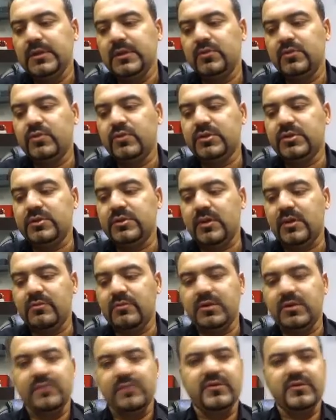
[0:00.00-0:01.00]
with
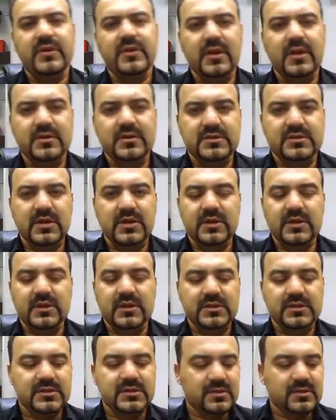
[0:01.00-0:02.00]
them living alongside
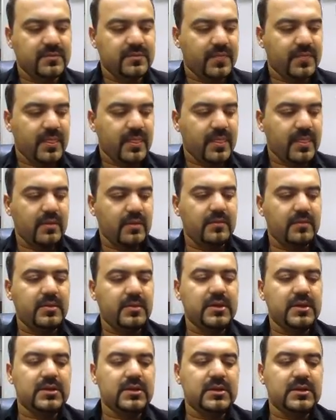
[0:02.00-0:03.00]
us.
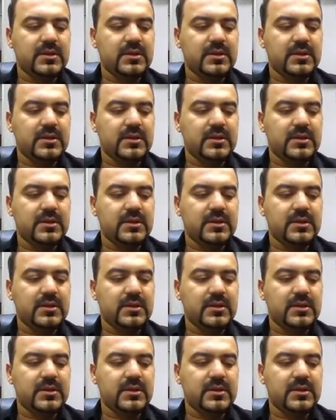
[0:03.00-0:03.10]
But